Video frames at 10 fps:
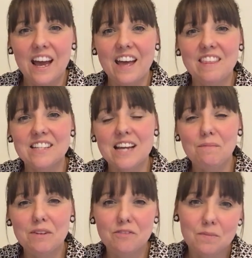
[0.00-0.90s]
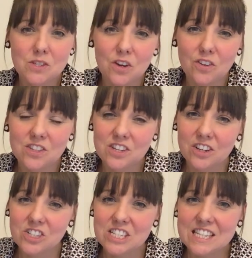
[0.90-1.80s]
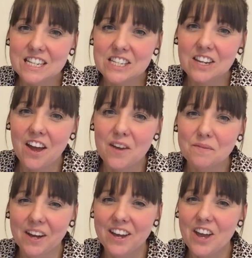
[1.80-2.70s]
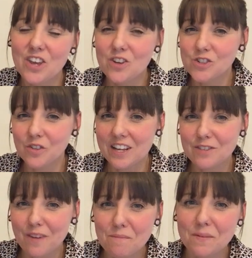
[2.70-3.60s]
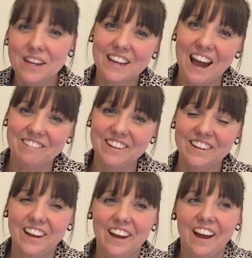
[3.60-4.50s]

And then Tamlin from Sewing on the Time, she said, "Are you sure that's fabric, Karen?"